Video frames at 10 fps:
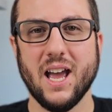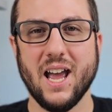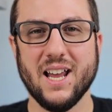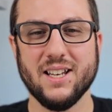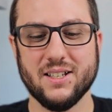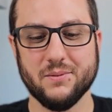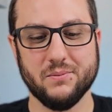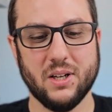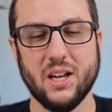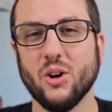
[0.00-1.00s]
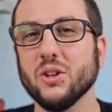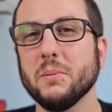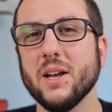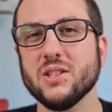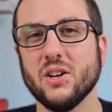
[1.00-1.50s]
And it all
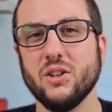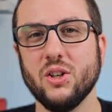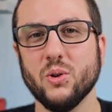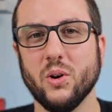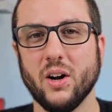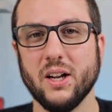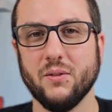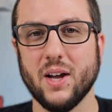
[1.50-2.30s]
depends on you on if